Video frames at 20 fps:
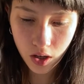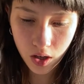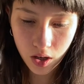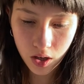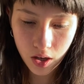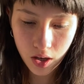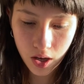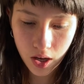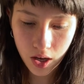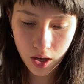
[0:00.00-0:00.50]

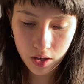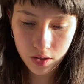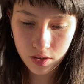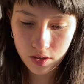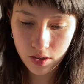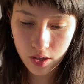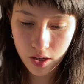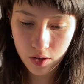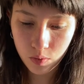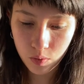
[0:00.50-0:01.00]
And
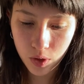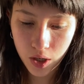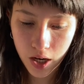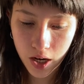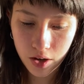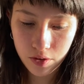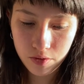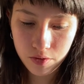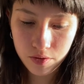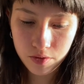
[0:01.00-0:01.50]
then we
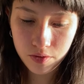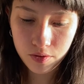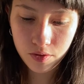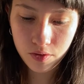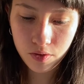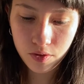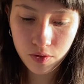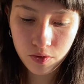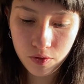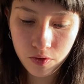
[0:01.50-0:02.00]
have
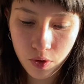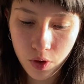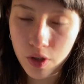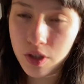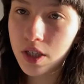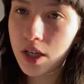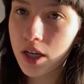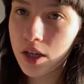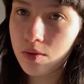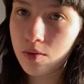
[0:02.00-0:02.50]

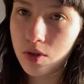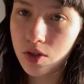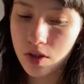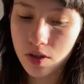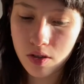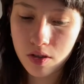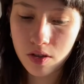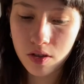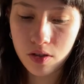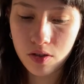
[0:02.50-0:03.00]
forte, which
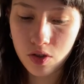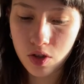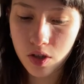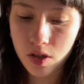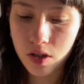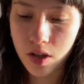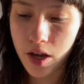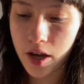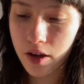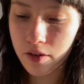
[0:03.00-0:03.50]
is just
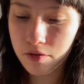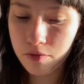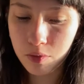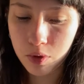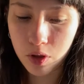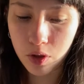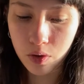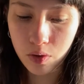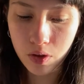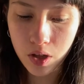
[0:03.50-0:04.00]
the F
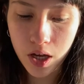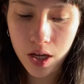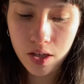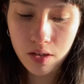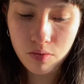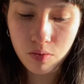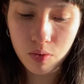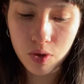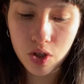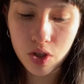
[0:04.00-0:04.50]
below that,
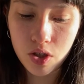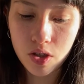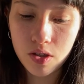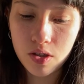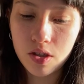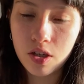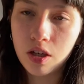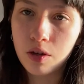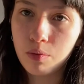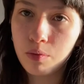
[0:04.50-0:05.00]
which is
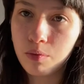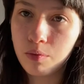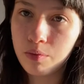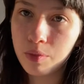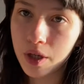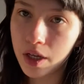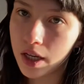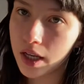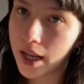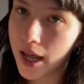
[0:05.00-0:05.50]
a
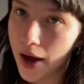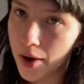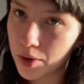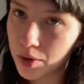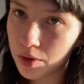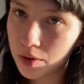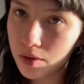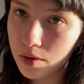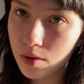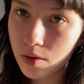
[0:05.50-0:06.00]
bit
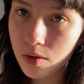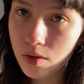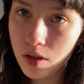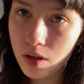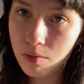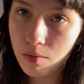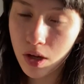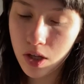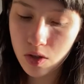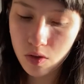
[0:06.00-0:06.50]
louder than
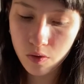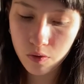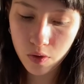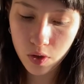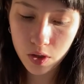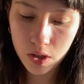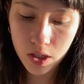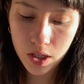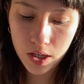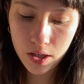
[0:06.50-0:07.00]
mezzo
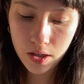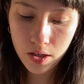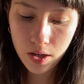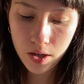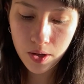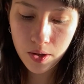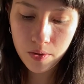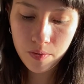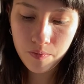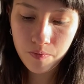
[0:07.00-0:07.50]
forte.
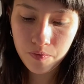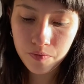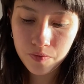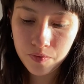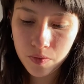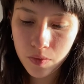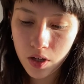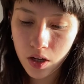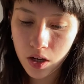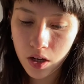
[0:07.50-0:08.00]

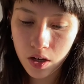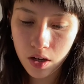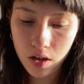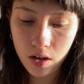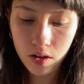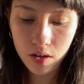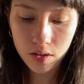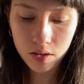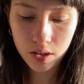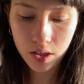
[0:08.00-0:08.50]

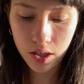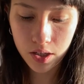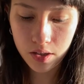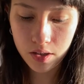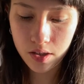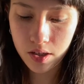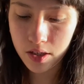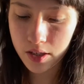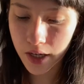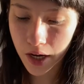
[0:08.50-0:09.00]

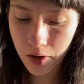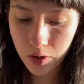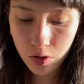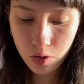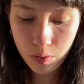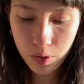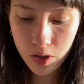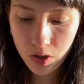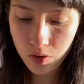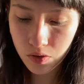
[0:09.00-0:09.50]
Then down to
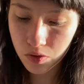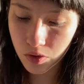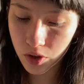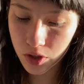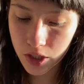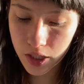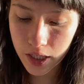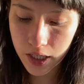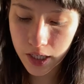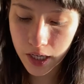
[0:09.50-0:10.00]
mezzo
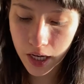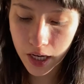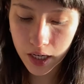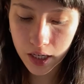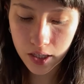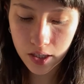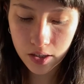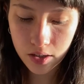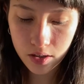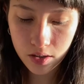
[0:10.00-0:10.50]
forte
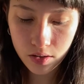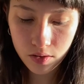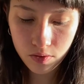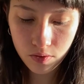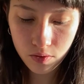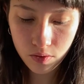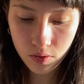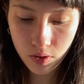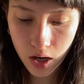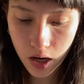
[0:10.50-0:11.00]
again,
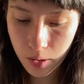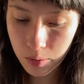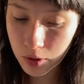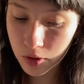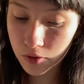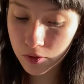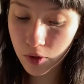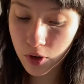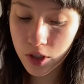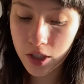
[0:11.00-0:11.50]
up to
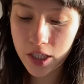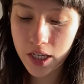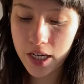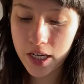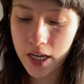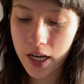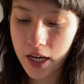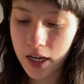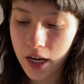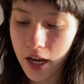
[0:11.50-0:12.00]
forte
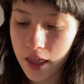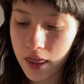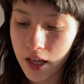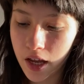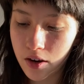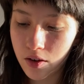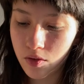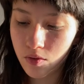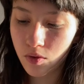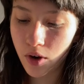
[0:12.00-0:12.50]
again, and
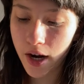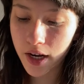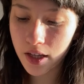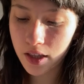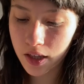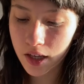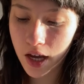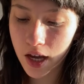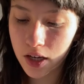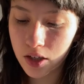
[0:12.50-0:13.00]
then right at
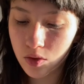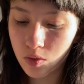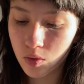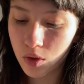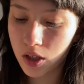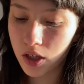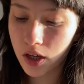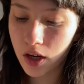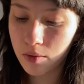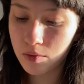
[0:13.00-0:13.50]
the end we
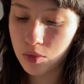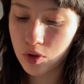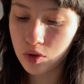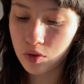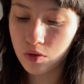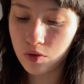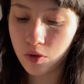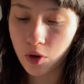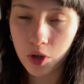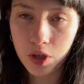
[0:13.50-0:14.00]
come to
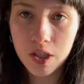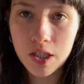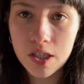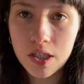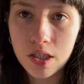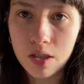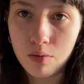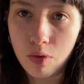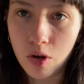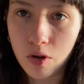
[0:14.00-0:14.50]

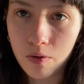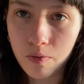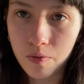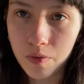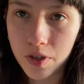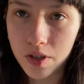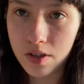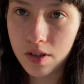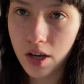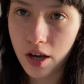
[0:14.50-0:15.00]
fortissimo,
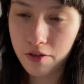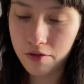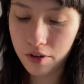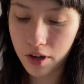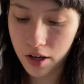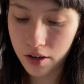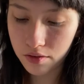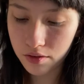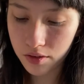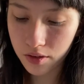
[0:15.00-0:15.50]
this FF,